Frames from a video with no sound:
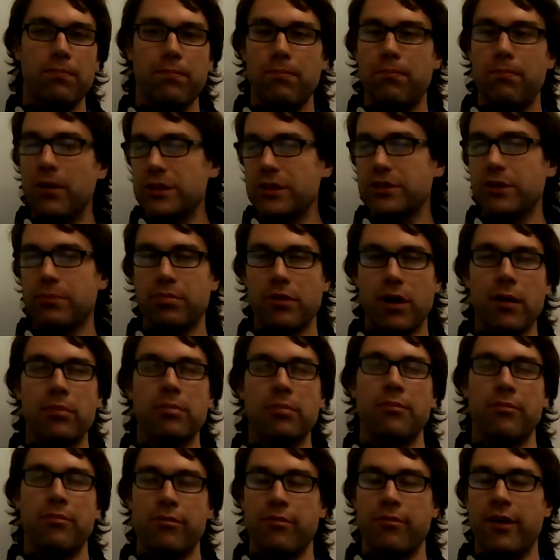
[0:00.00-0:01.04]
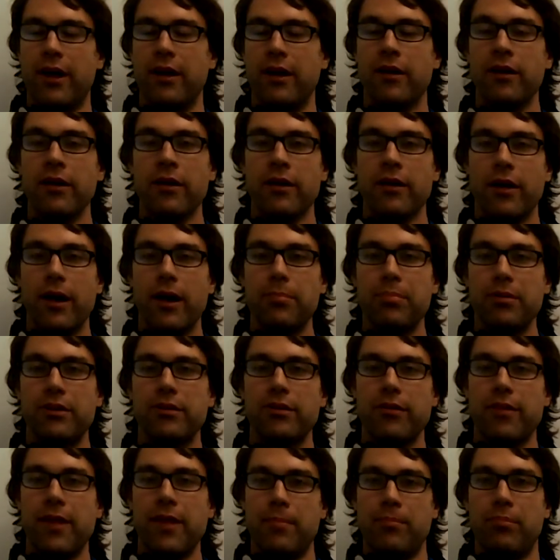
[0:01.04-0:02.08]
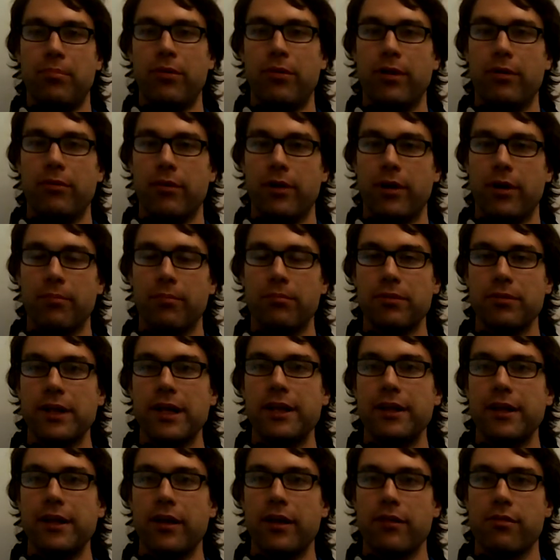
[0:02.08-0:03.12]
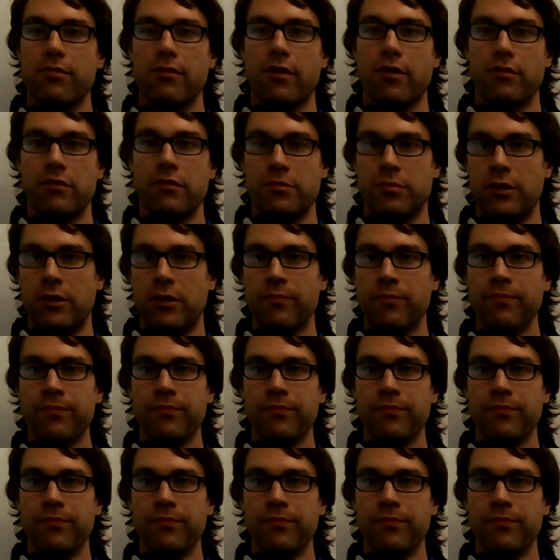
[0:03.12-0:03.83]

bunch of problems that up until that point were completely unsolvable.